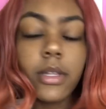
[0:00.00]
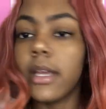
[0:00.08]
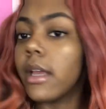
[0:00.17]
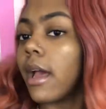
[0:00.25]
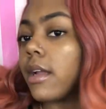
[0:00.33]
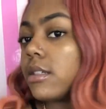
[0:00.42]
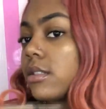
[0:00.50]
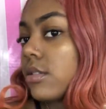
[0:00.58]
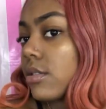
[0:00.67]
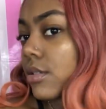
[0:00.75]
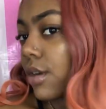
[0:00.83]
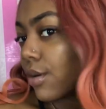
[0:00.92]
Like, I just
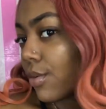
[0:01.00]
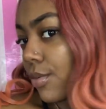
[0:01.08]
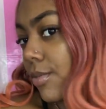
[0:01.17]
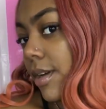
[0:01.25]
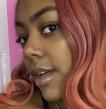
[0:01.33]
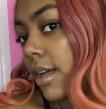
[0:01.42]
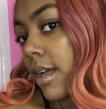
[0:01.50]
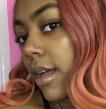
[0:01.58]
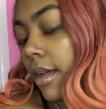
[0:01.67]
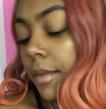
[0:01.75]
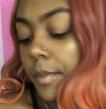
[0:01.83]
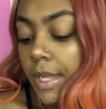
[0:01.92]
don't
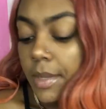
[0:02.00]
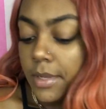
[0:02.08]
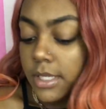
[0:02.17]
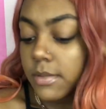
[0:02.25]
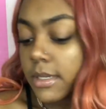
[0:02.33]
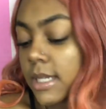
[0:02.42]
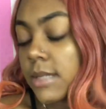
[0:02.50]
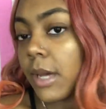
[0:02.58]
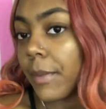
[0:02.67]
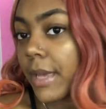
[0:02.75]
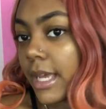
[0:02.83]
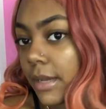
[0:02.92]
Maybe it's because
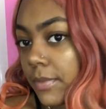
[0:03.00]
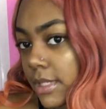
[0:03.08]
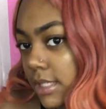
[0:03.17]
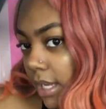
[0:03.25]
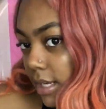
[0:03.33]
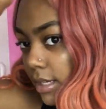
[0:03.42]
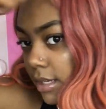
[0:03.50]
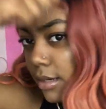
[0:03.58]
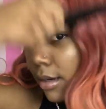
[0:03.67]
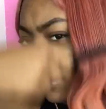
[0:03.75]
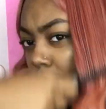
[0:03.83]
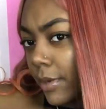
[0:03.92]
my makeup is not
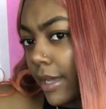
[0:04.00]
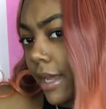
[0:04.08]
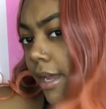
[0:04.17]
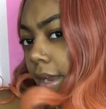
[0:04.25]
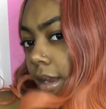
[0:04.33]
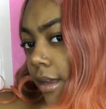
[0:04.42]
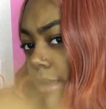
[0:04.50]
done all the way.